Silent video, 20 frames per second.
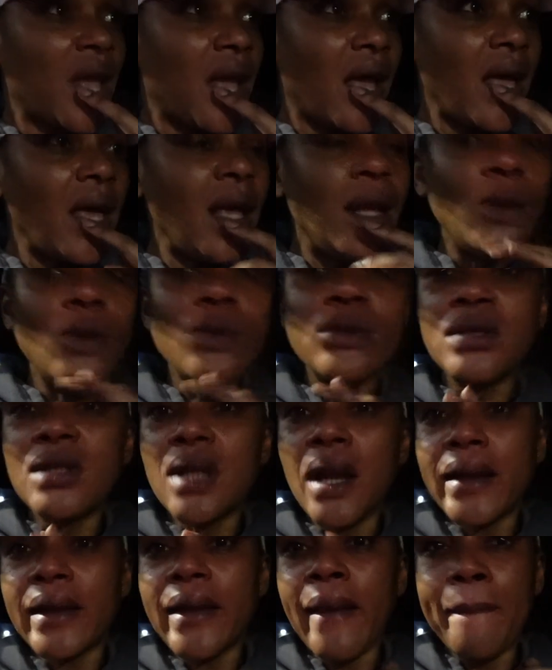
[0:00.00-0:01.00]
It looks
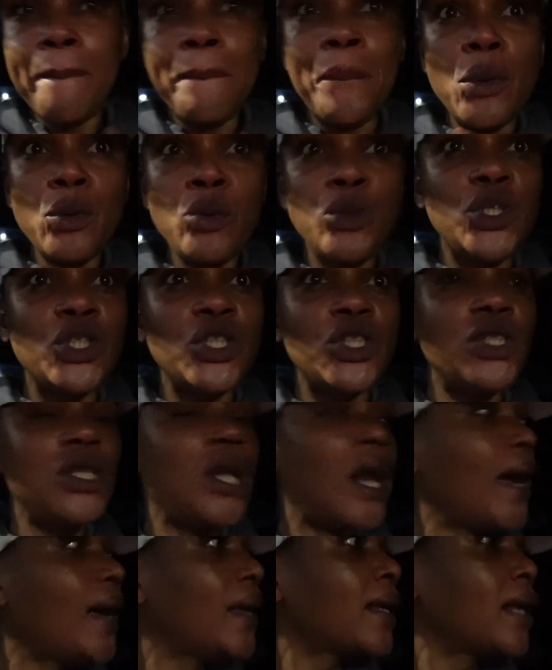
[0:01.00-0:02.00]
like a bush,
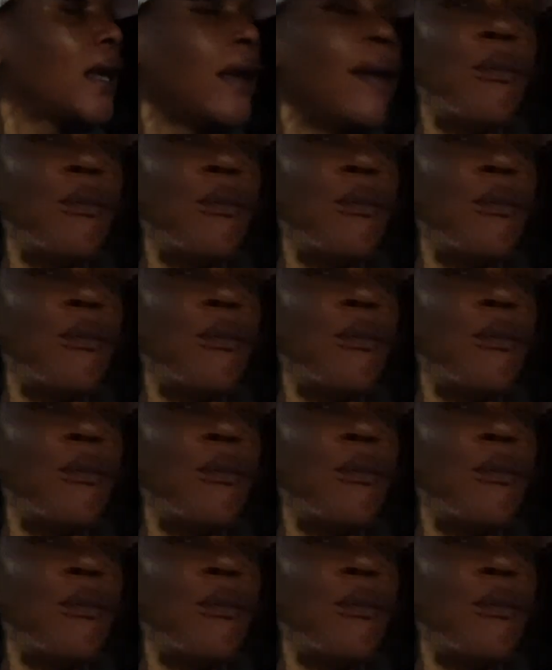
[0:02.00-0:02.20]
like a